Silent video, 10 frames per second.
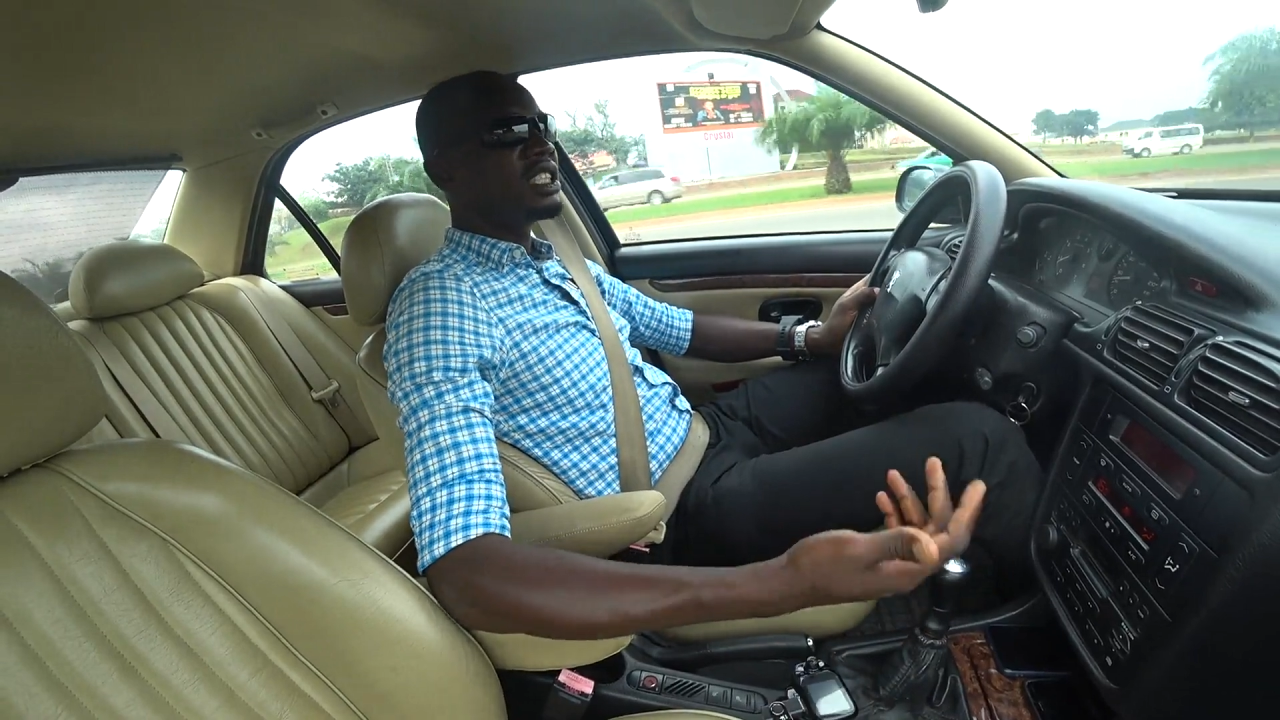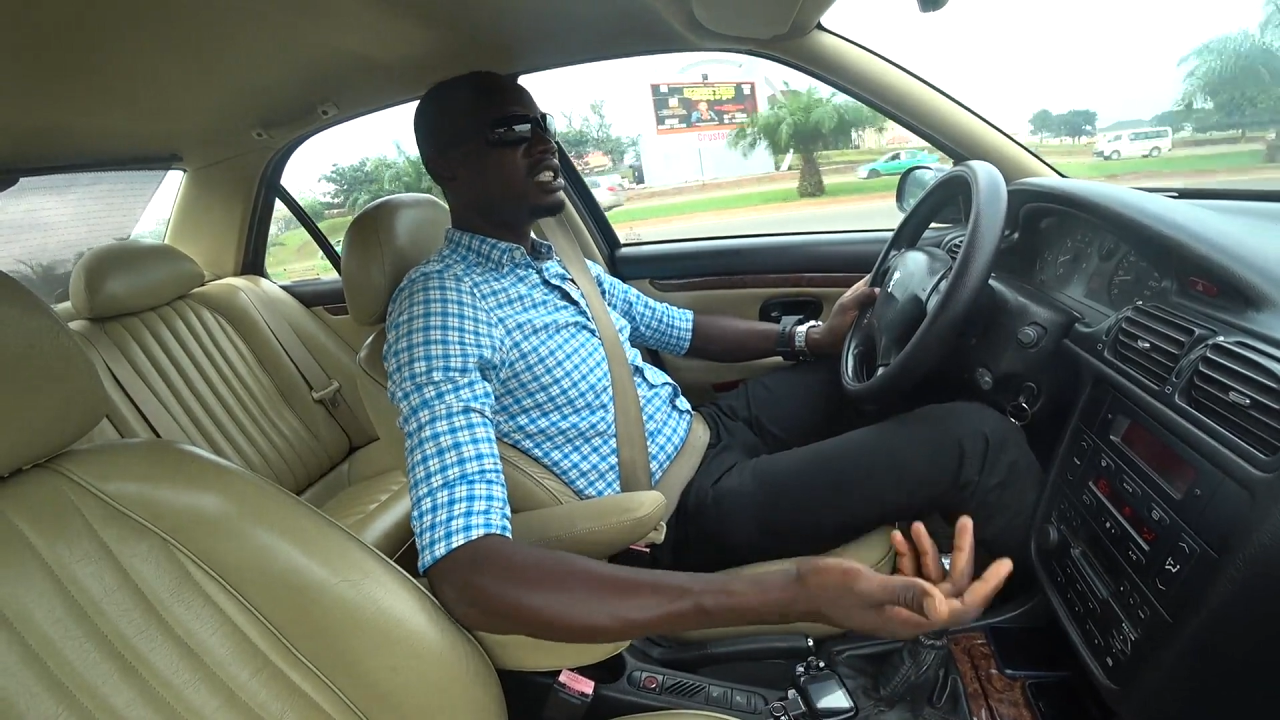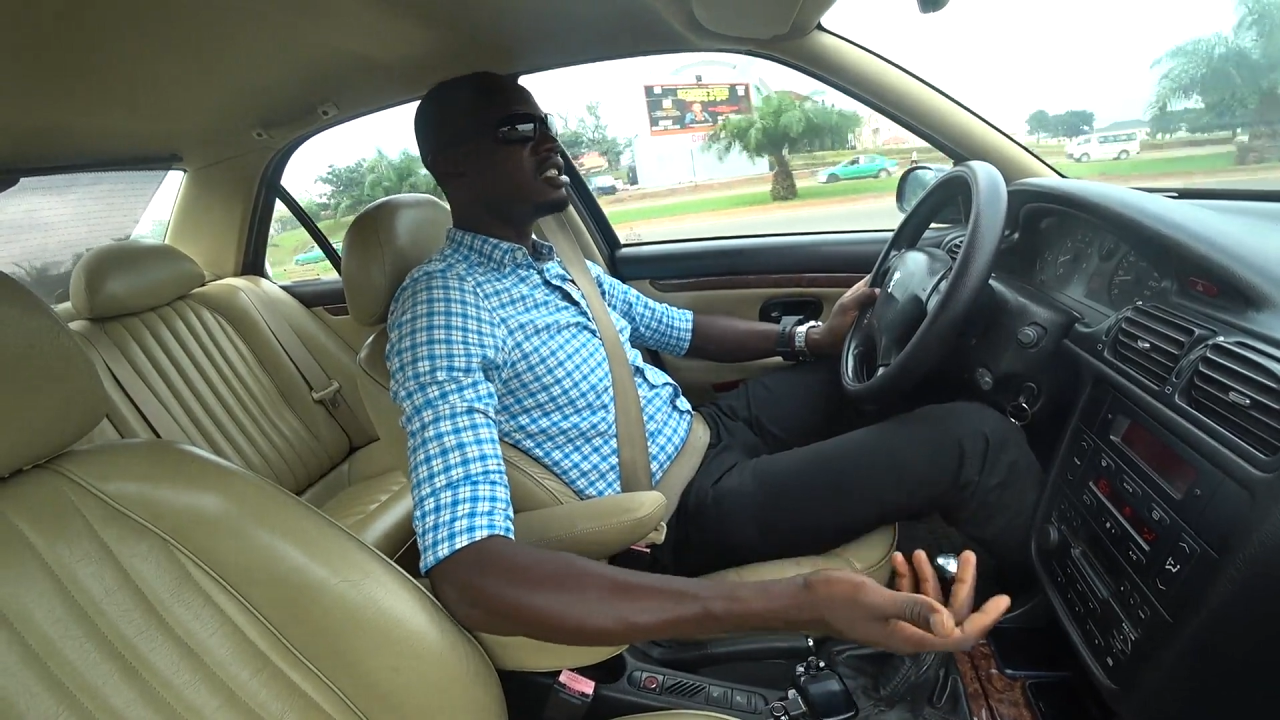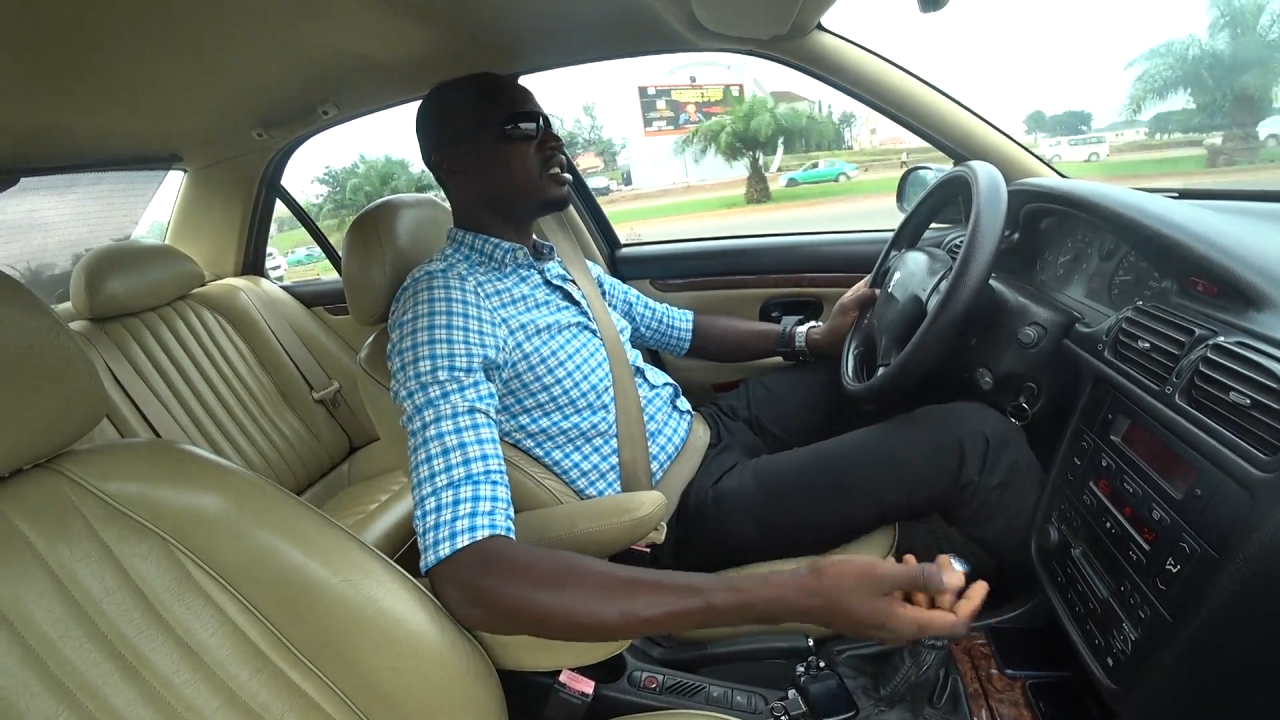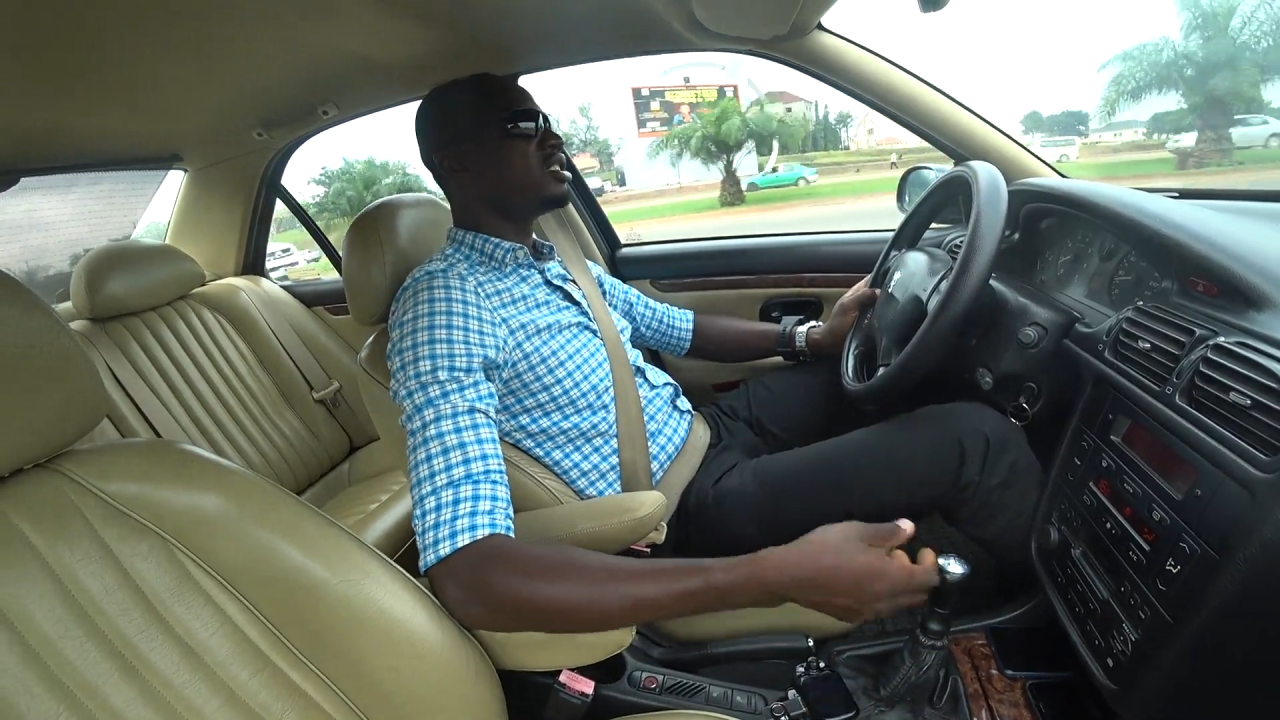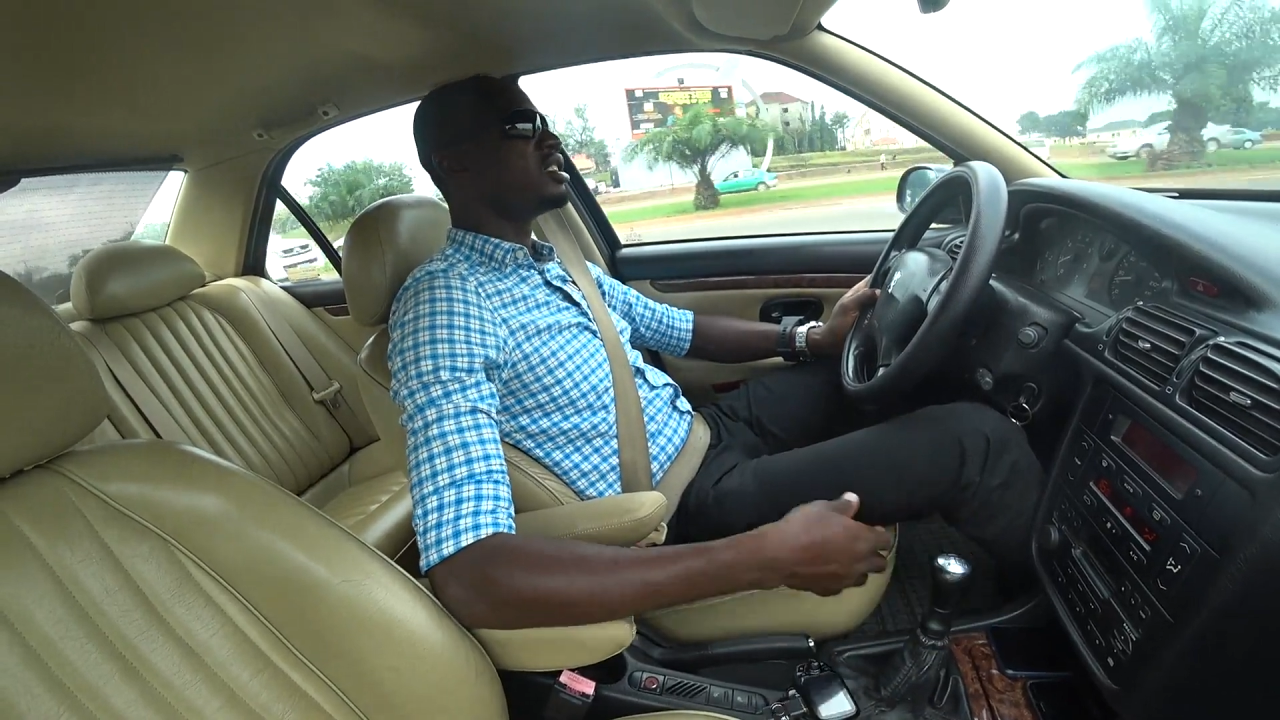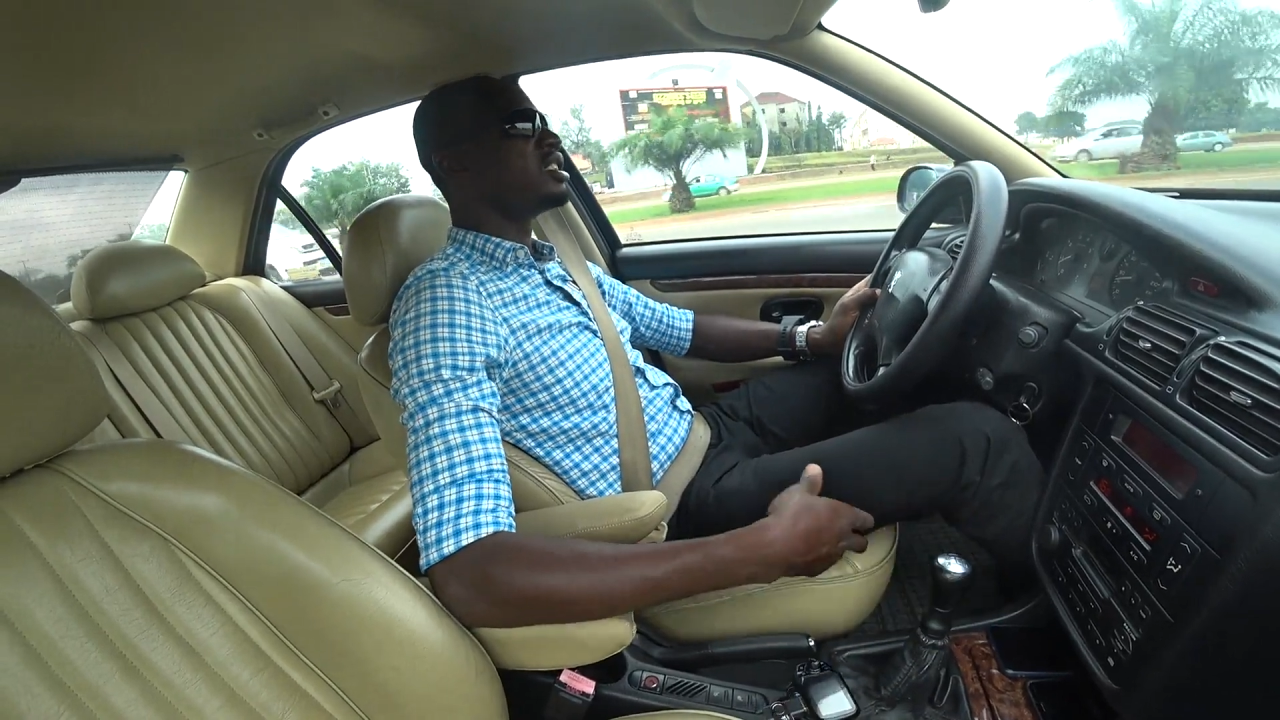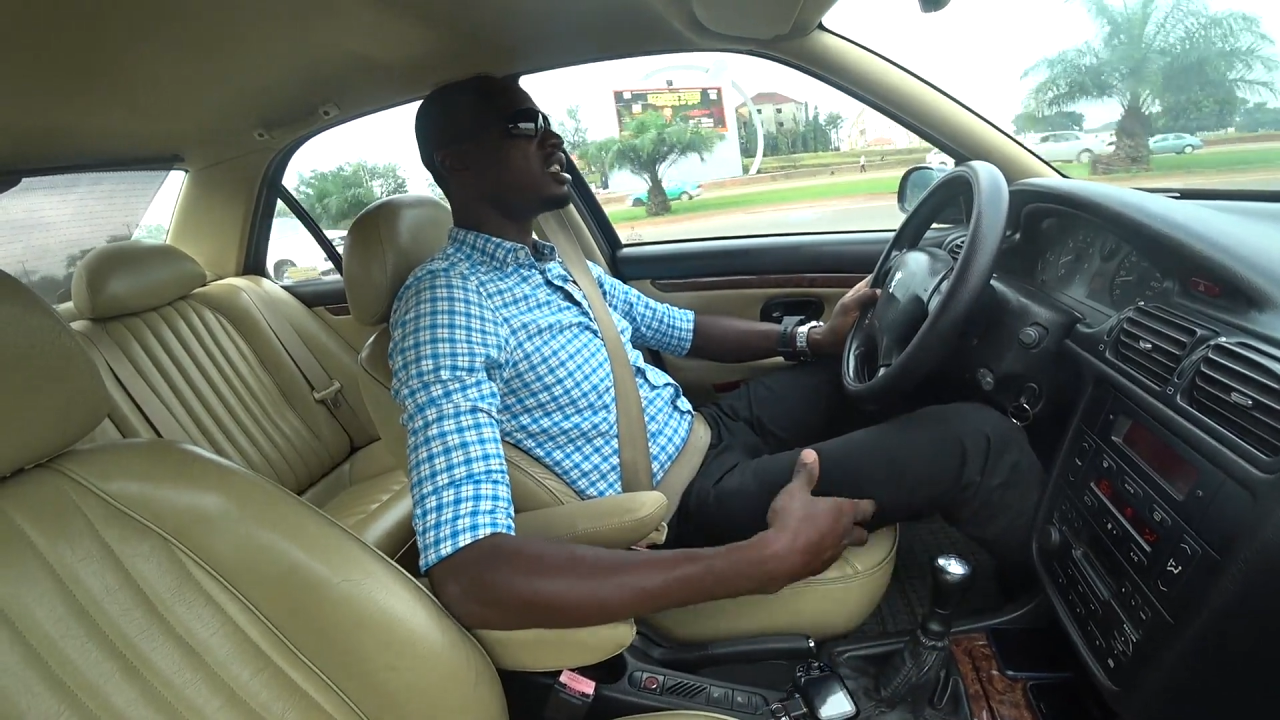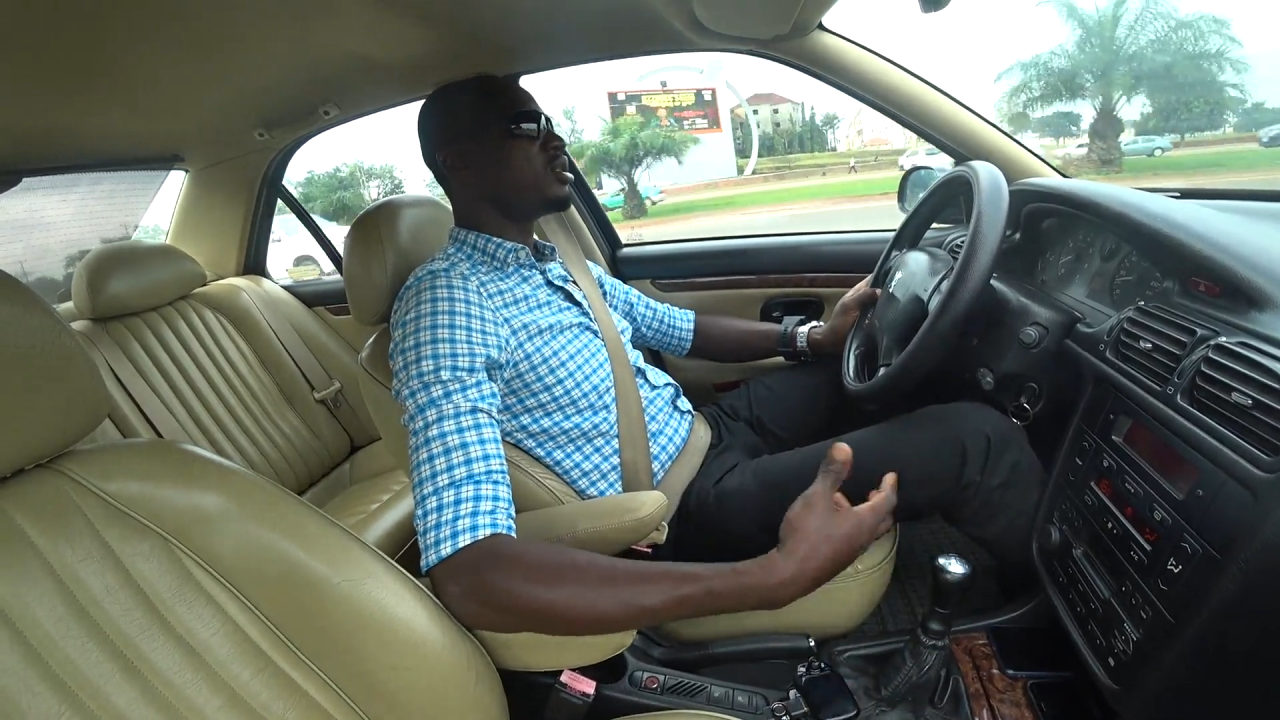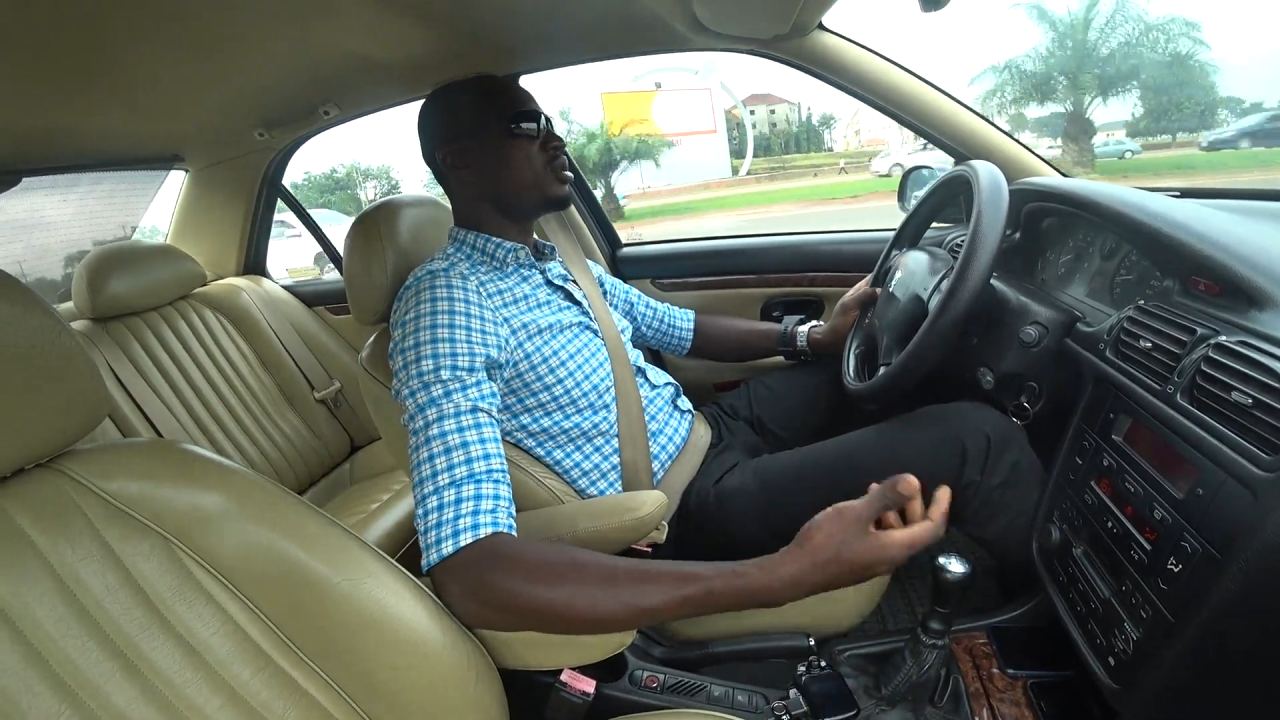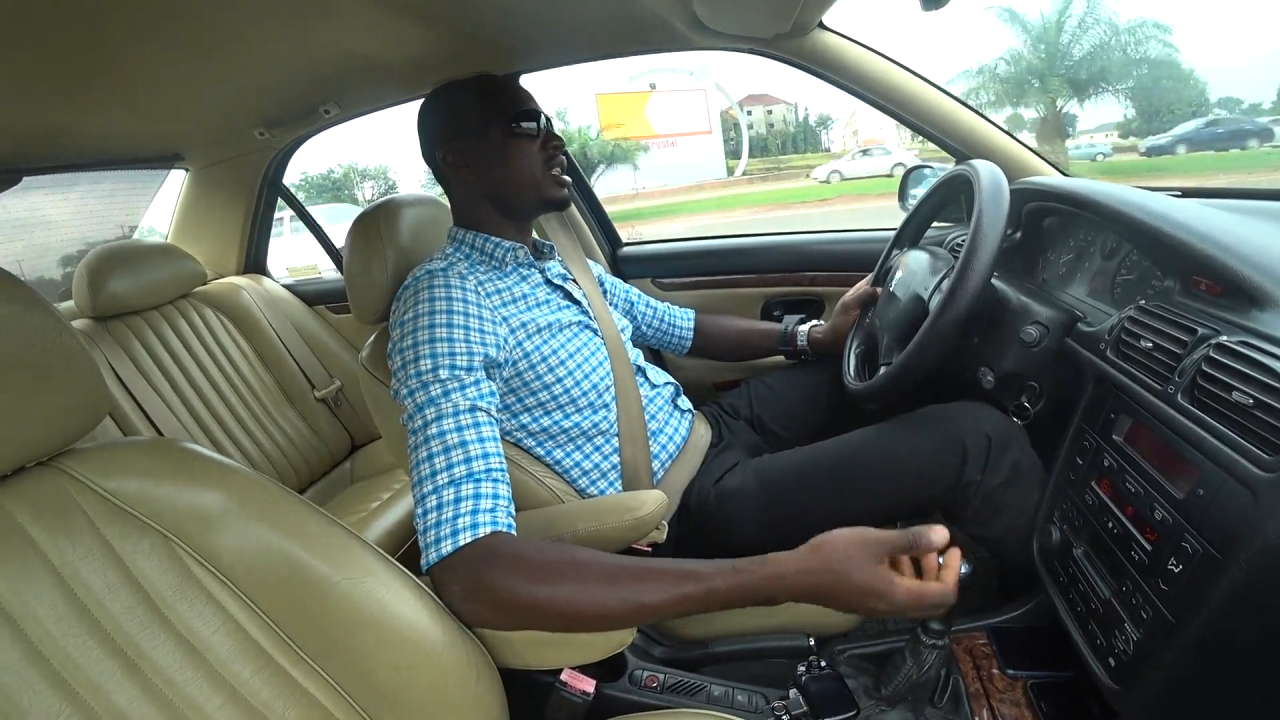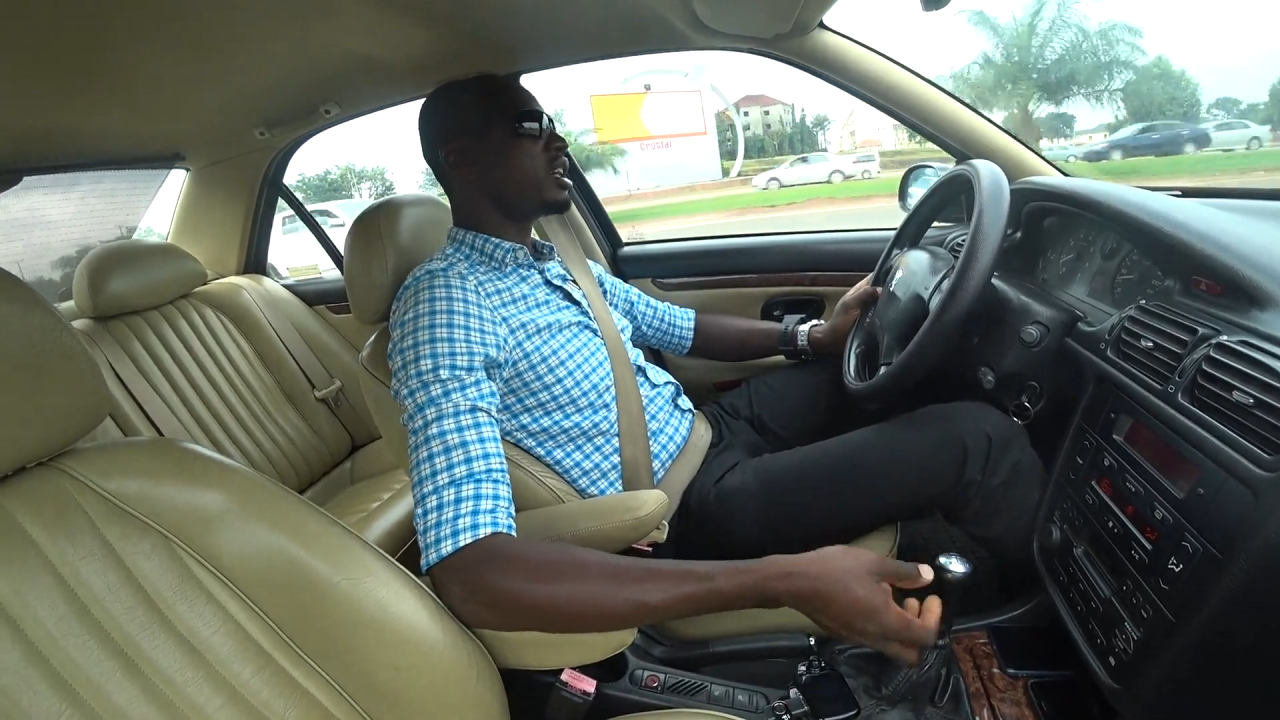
ECU is the same with